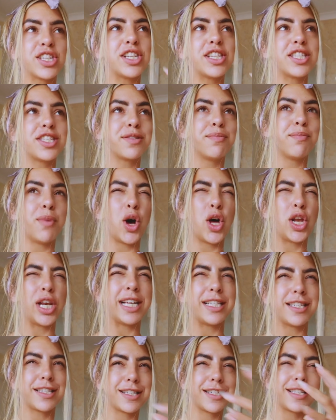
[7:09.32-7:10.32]
got the
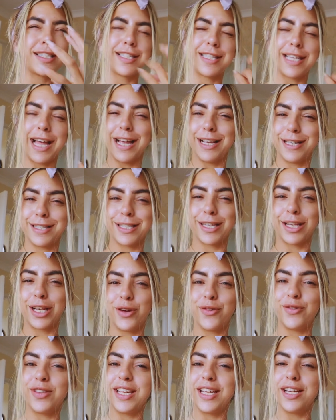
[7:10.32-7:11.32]
smallest size
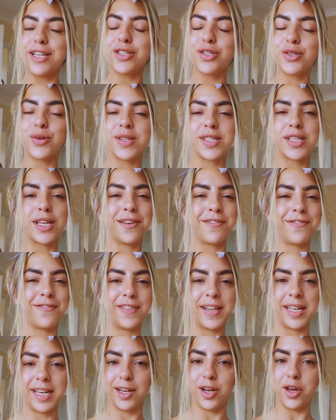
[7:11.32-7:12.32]
clothing, so he's going to
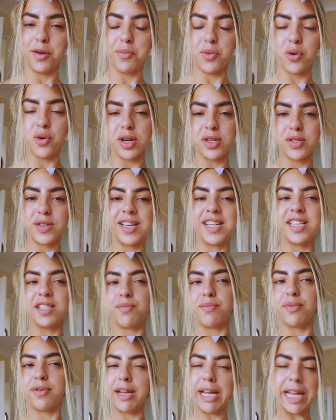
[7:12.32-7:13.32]
fit a lot more, so he's
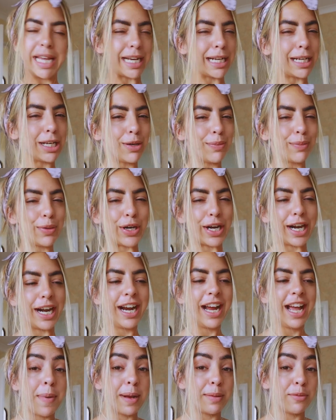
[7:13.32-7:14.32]
bringing a lot more,
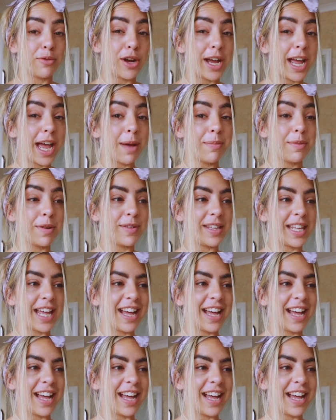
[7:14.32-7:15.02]
but I'm quite happy with